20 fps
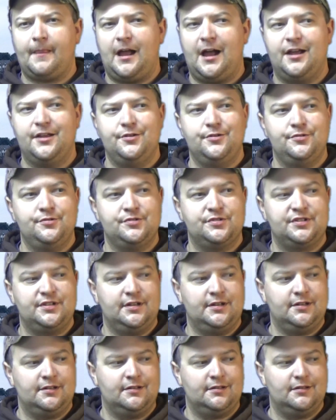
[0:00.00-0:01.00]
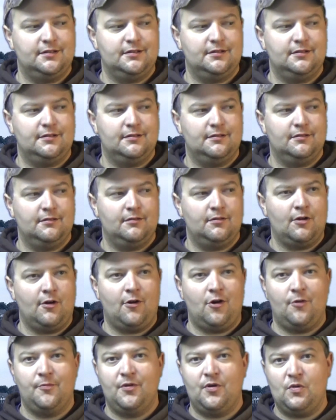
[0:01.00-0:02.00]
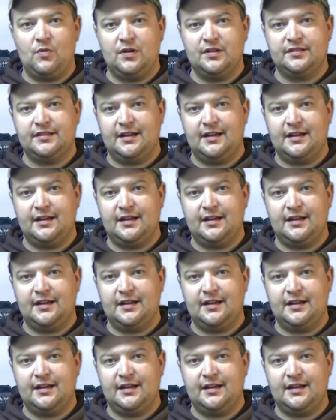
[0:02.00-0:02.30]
I used it all but one